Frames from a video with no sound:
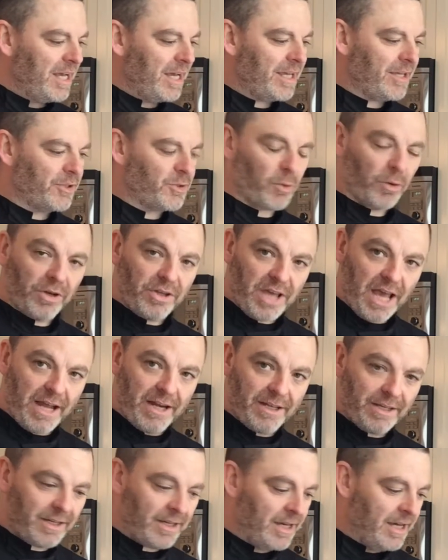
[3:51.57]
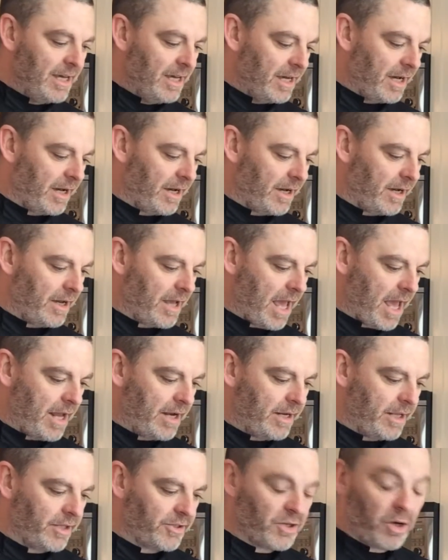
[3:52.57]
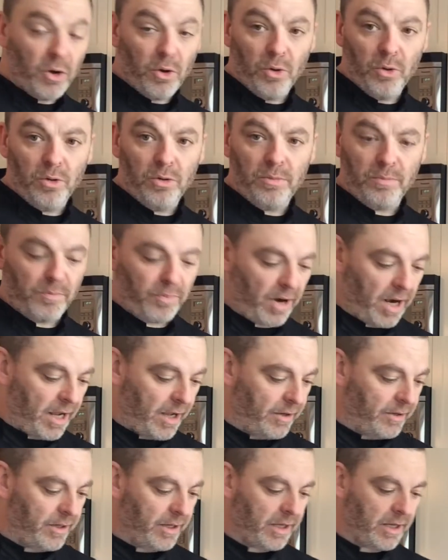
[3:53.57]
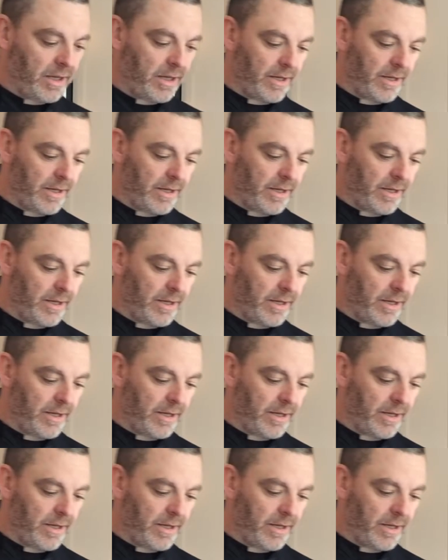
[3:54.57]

It's organic and it's whole brown.